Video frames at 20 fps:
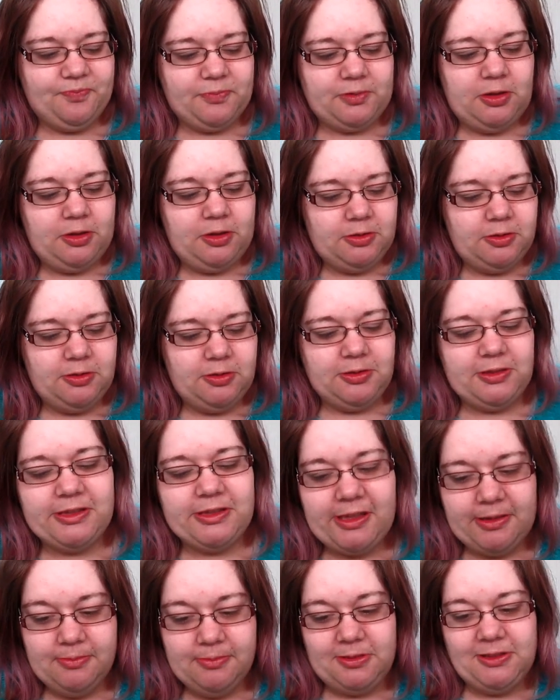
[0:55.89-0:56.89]
they're not doing
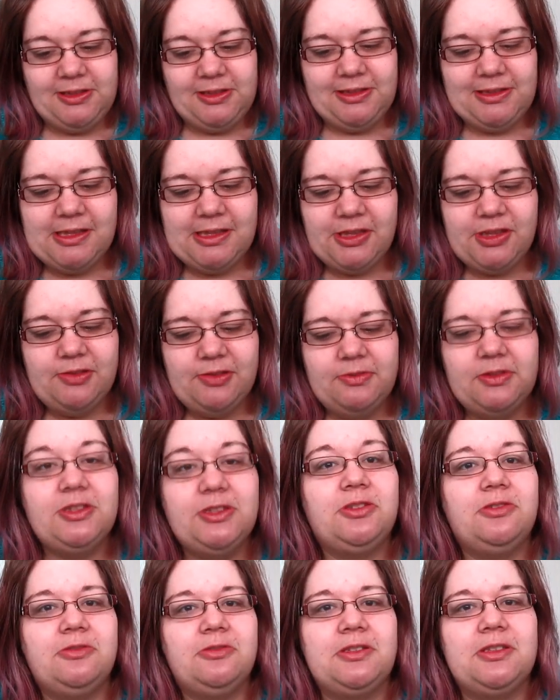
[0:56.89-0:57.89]
it anymore internationally, we're
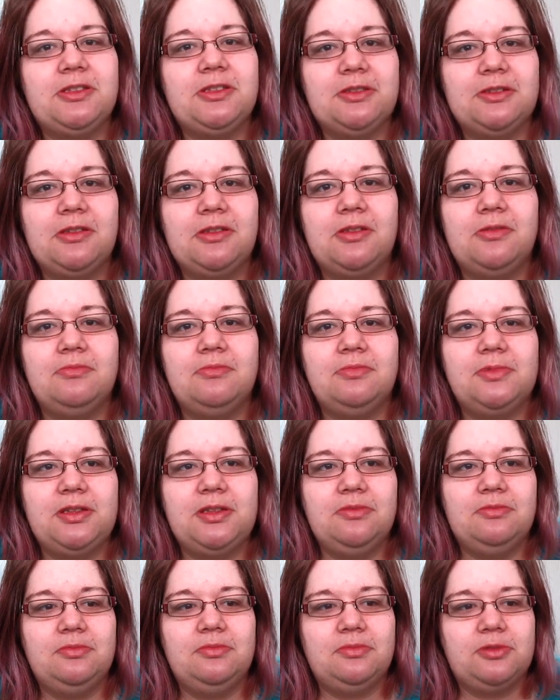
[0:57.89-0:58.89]
just doing it
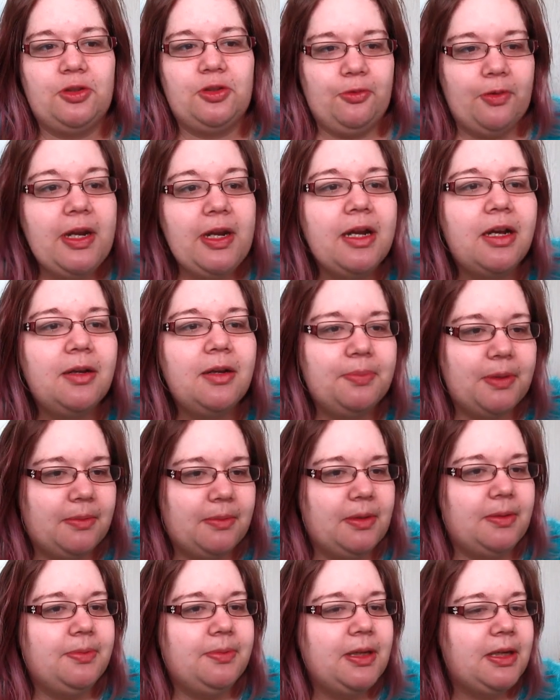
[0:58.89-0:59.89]
in Korea, blah
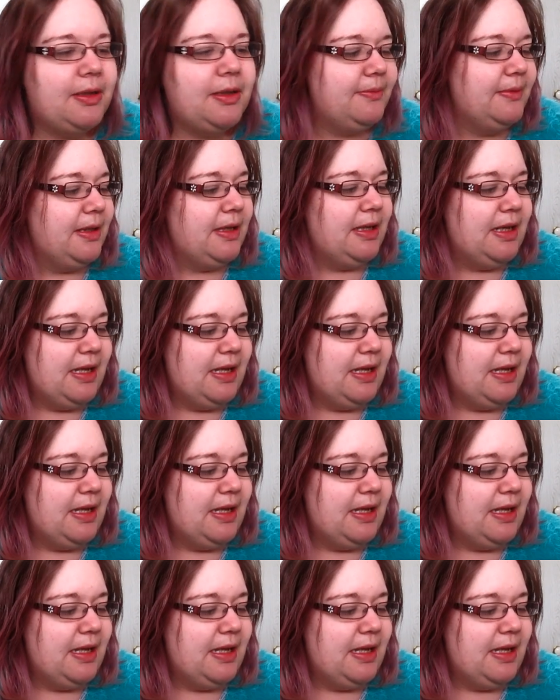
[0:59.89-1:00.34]
blah blah.